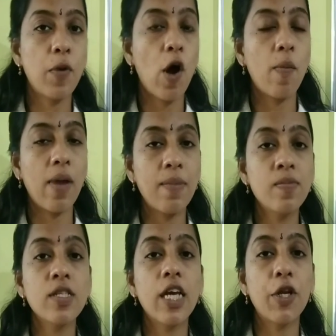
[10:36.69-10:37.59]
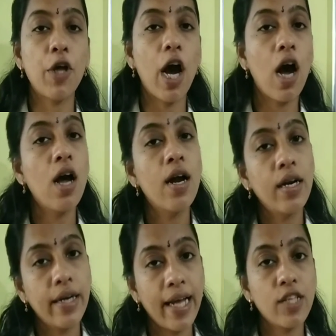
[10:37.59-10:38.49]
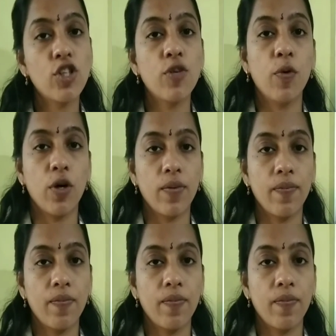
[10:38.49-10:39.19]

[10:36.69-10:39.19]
problems in your textbook.